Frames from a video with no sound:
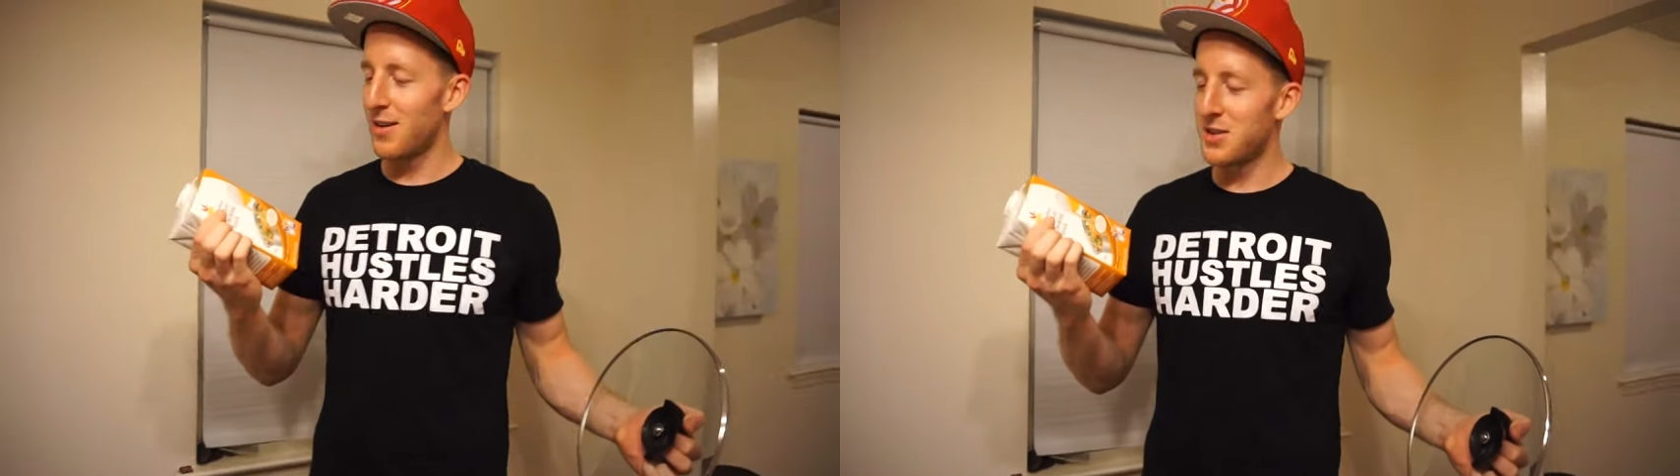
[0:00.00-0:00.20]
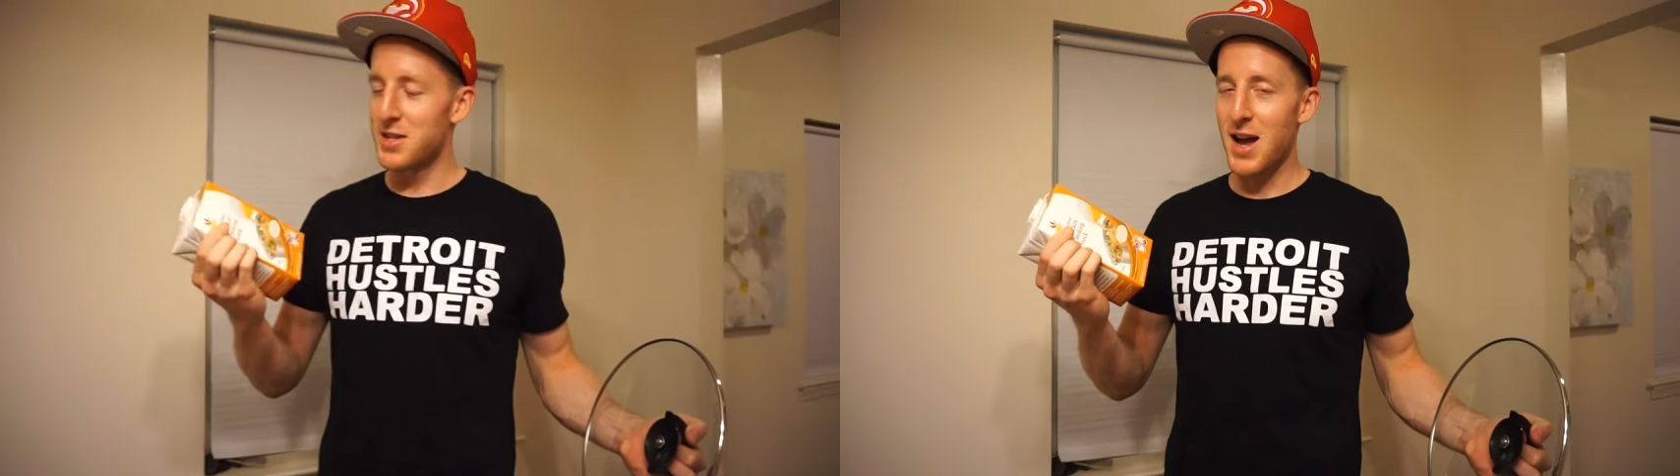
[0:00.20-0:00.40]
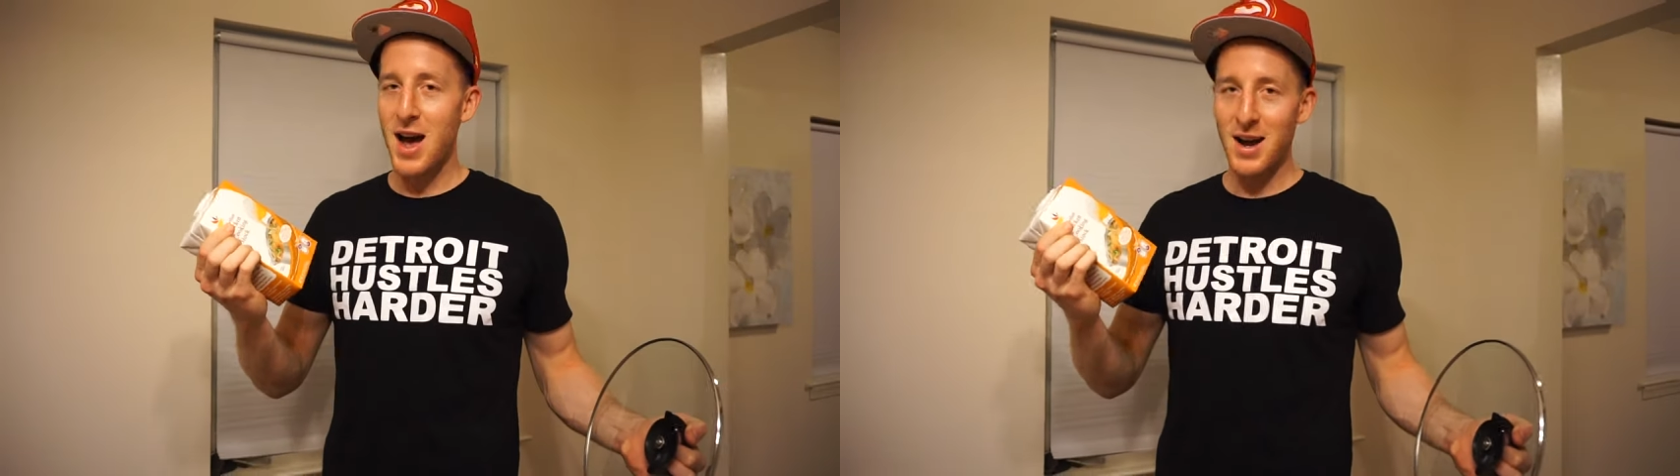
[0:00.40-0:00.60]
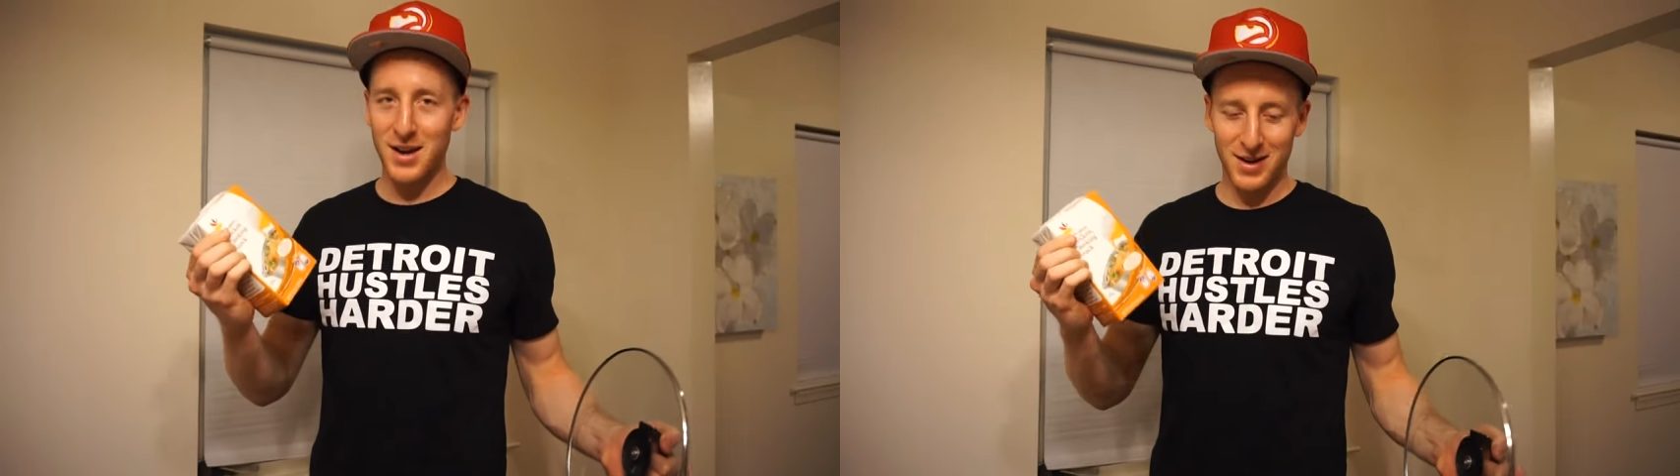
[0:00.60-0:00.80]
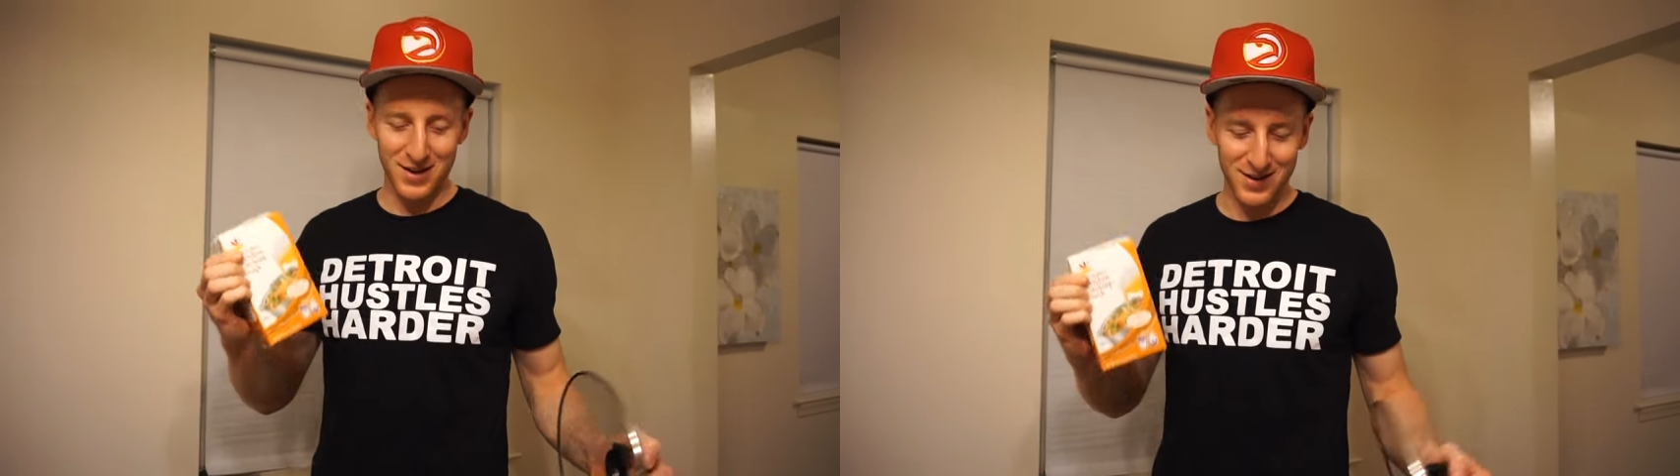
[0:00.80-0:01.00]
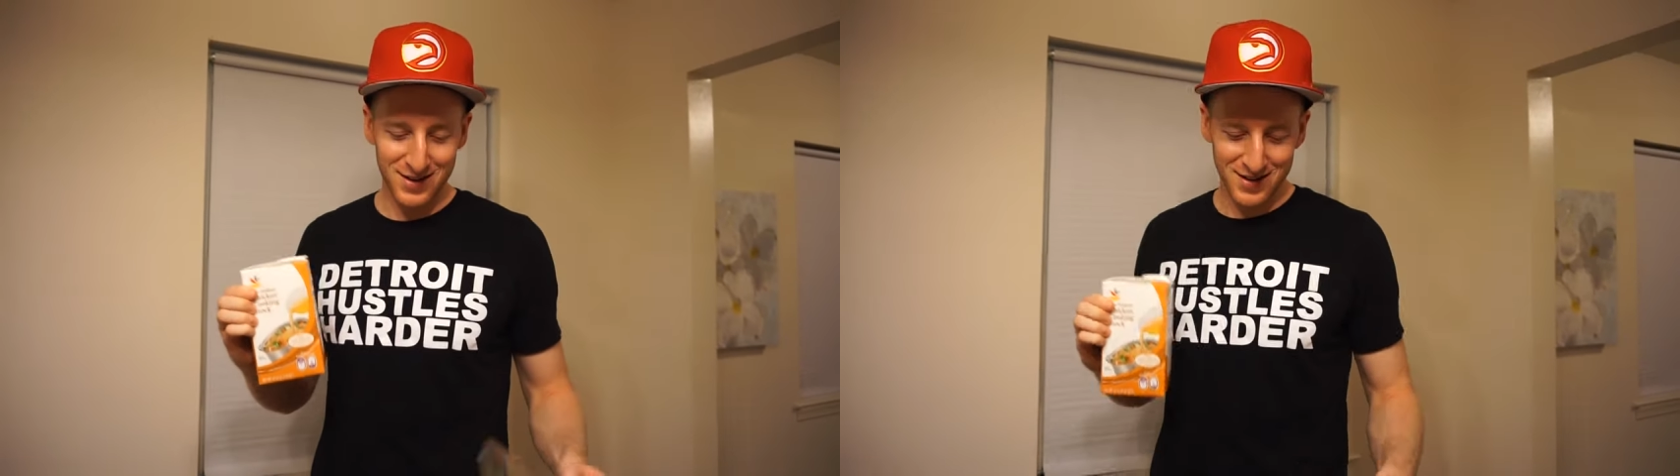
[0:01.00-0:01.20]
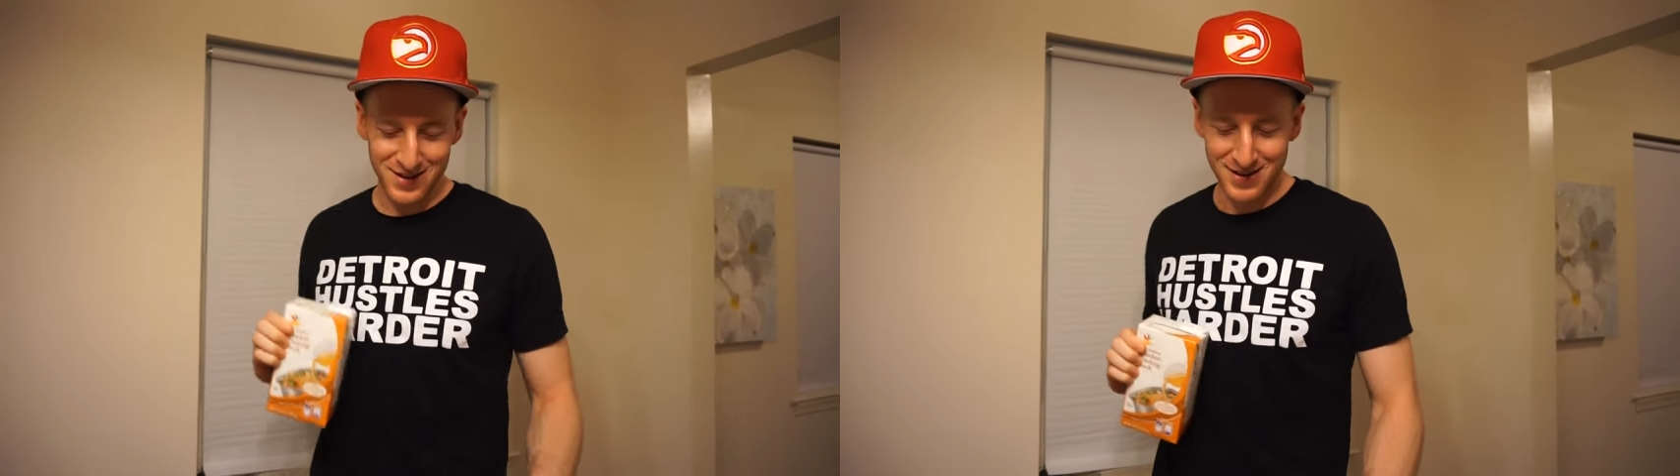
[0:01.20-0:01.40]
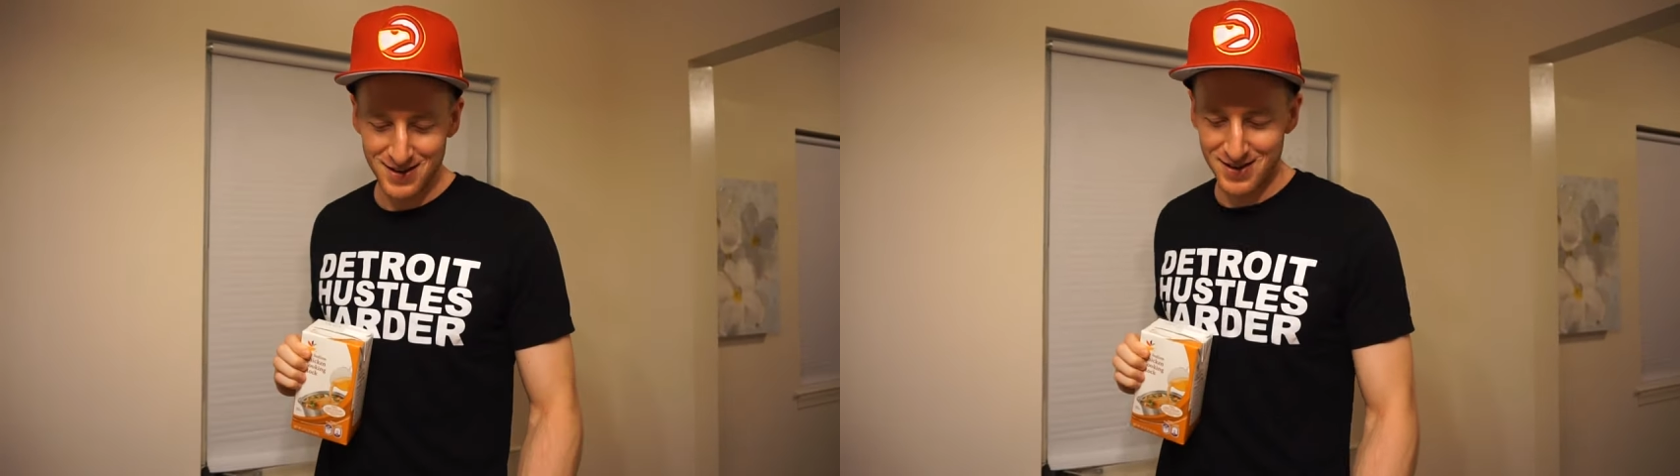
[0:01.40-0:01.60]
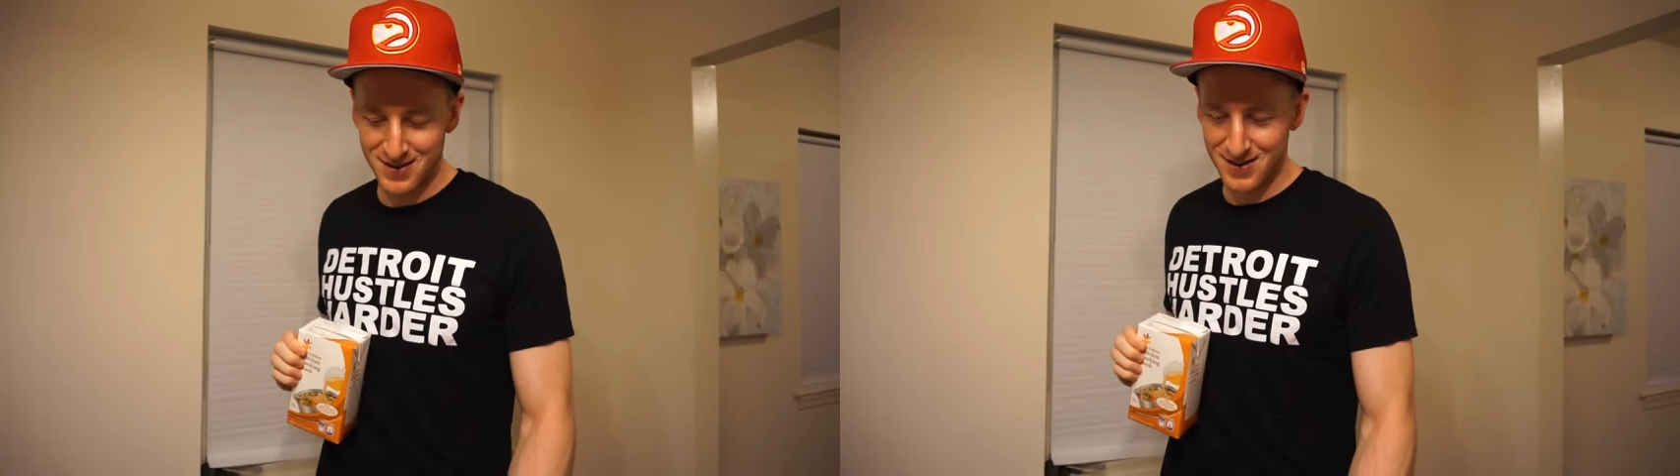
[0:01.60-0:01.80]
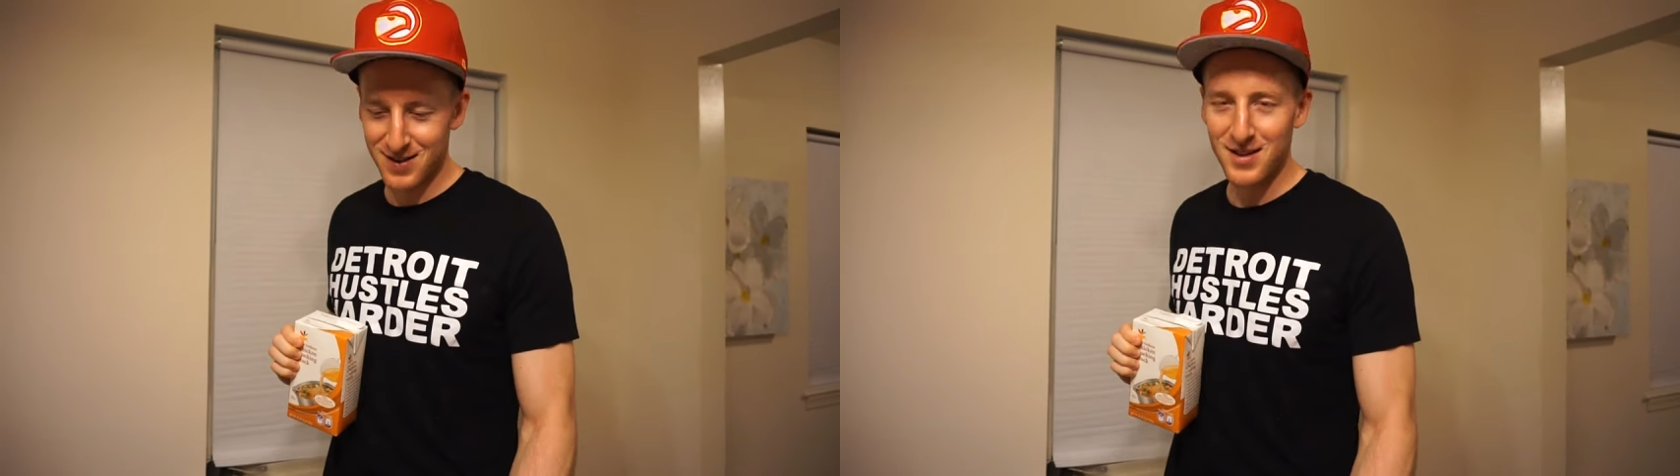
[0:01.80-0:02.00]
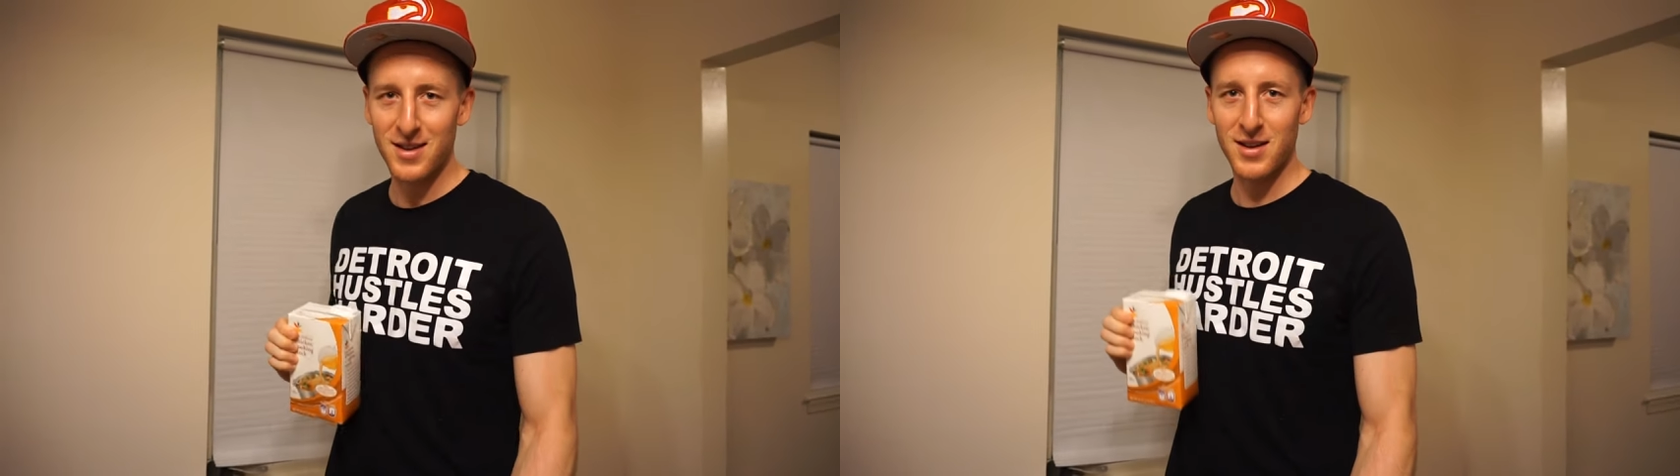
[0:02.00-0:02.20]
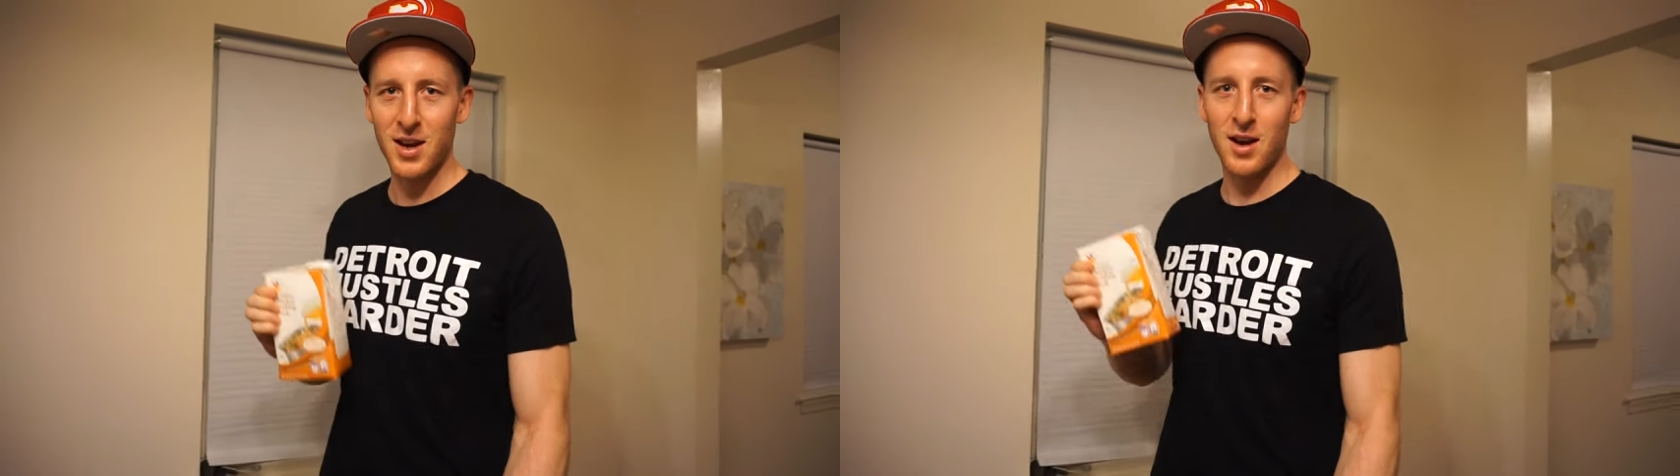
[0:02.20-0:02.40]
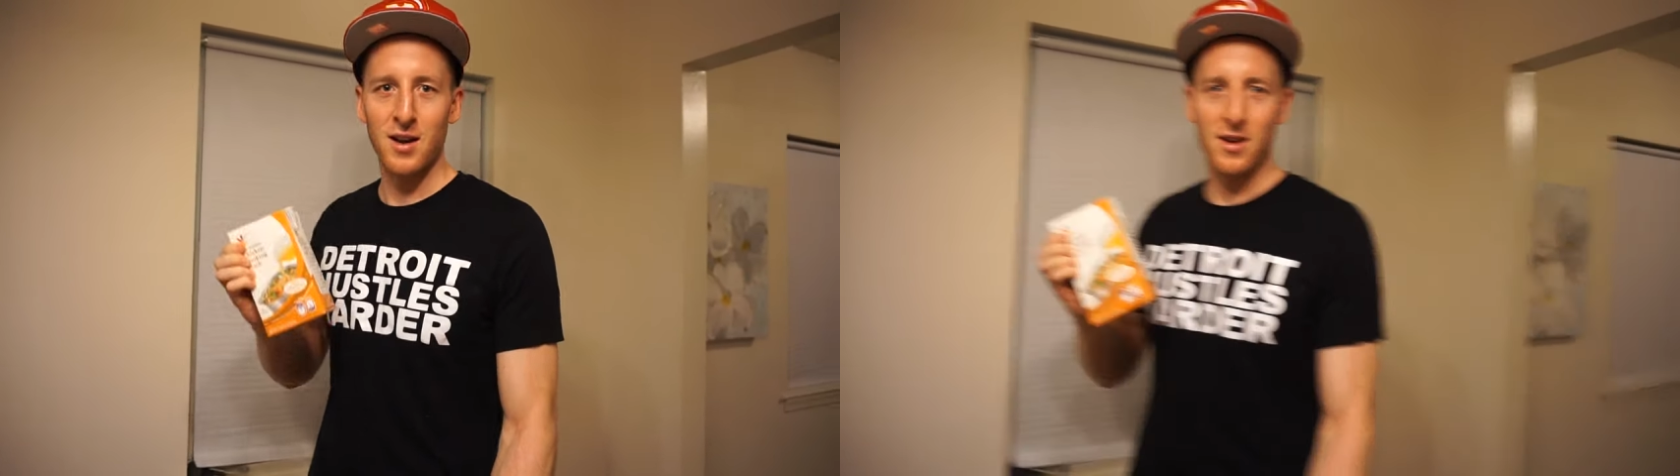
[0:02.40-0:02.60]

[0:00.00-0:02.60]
stock. Are we? Yeah.